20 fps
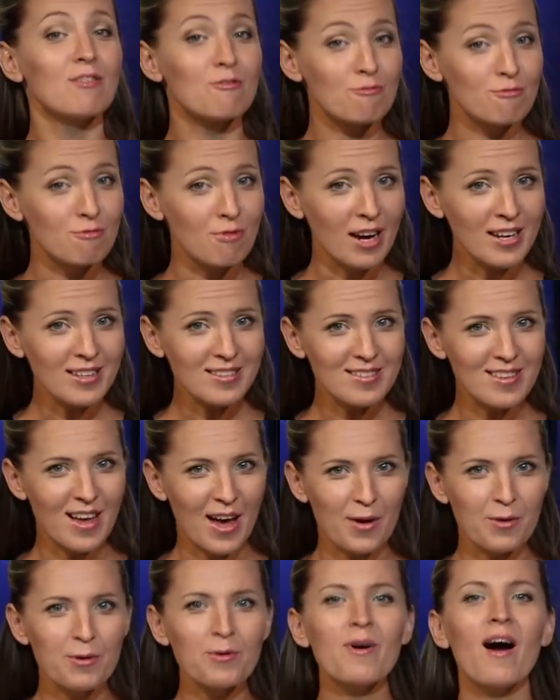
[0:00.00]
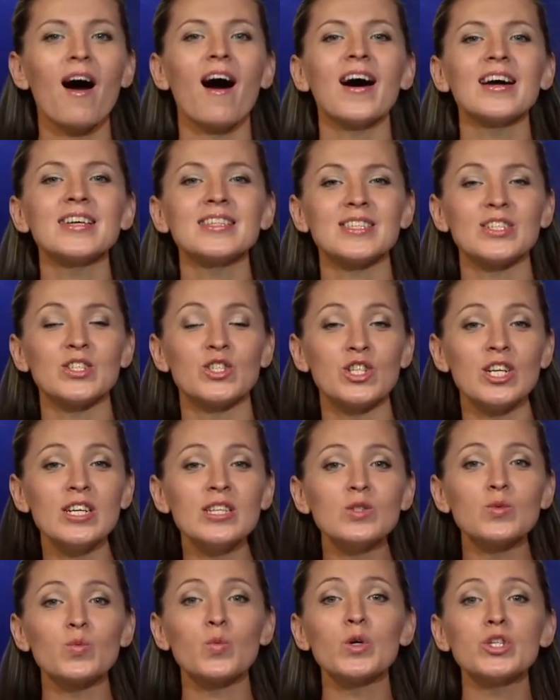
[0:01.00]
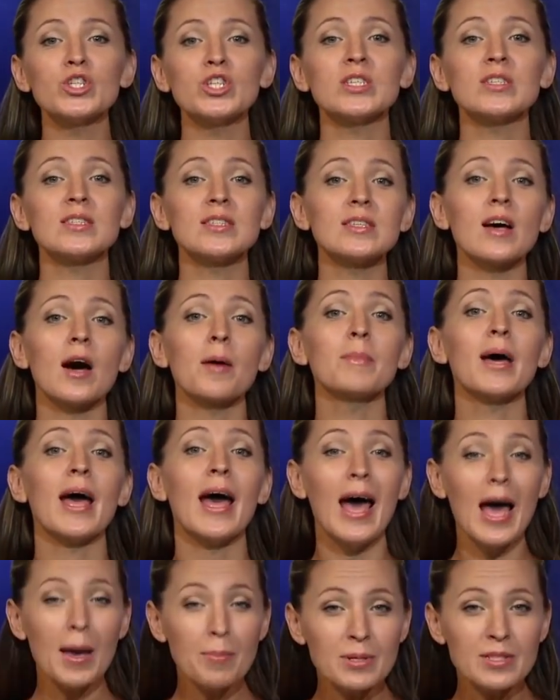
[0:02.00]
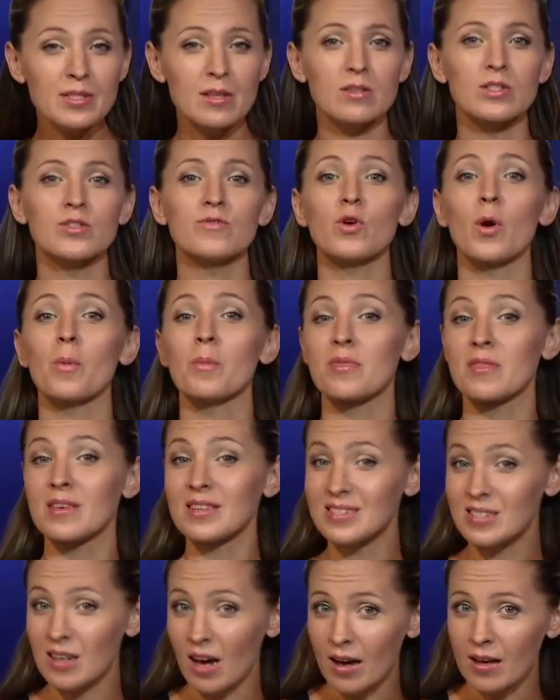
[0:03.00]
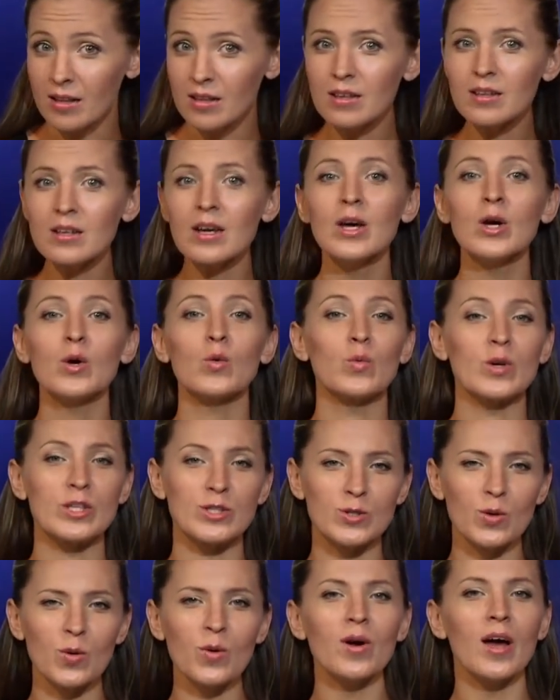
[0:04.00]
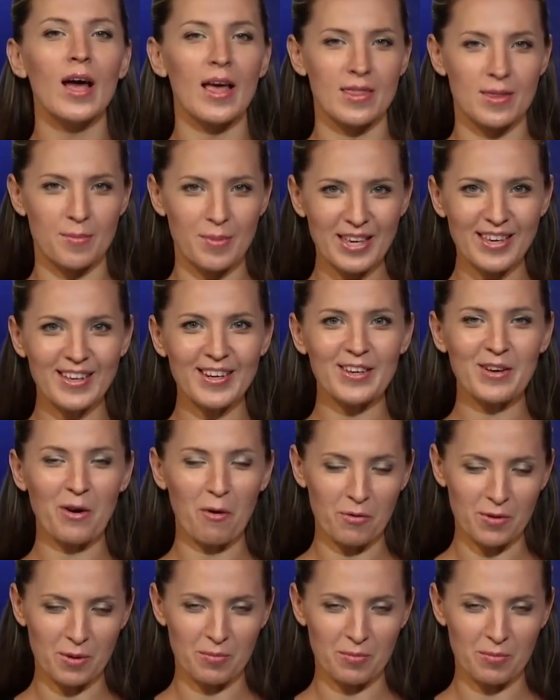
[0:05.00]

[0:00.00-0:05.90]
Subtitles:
right now, I suggest watching some episodes from the dialogue we saw at the beginning of the